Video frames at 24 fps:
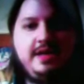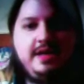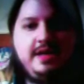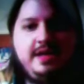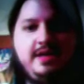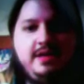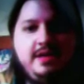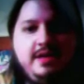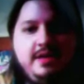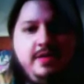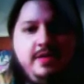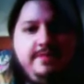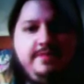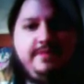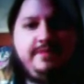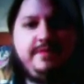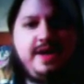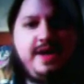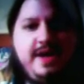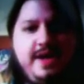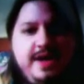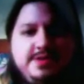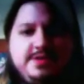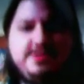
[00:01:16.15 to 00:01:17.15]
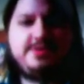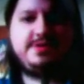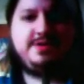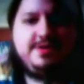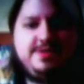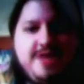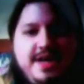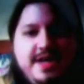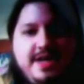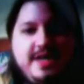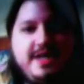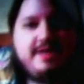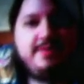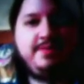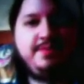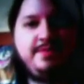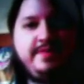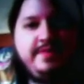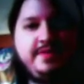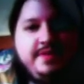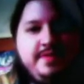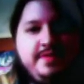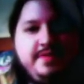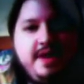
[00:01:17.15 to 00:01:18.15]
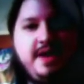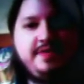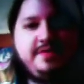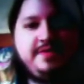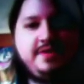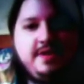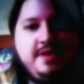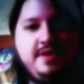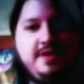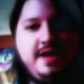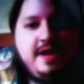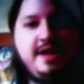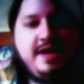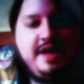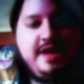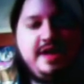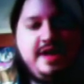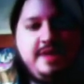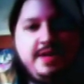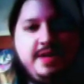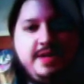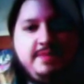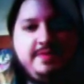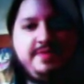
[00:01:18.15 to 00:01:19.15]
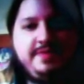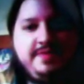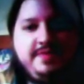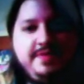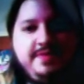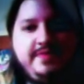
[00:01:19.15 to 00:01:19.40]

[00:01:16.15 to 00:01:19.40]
Valley Sword Dragon, Perfect Riser, and Top Idol Pacifica.